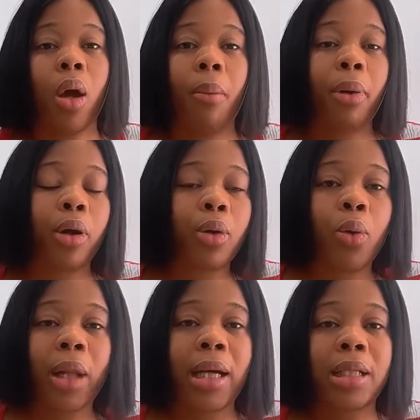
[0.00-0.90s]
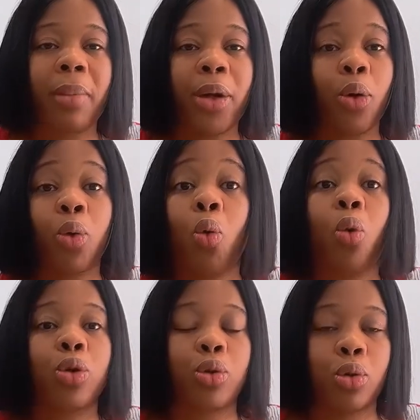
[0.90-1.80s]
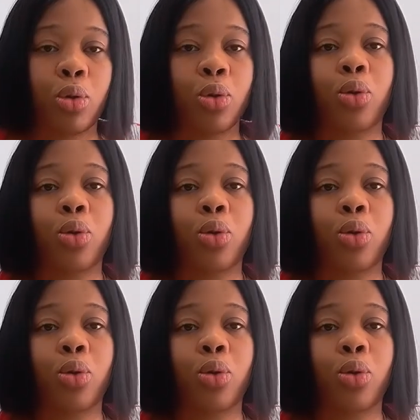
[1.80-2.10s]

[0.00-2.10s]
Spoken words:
product owners might not know what to do.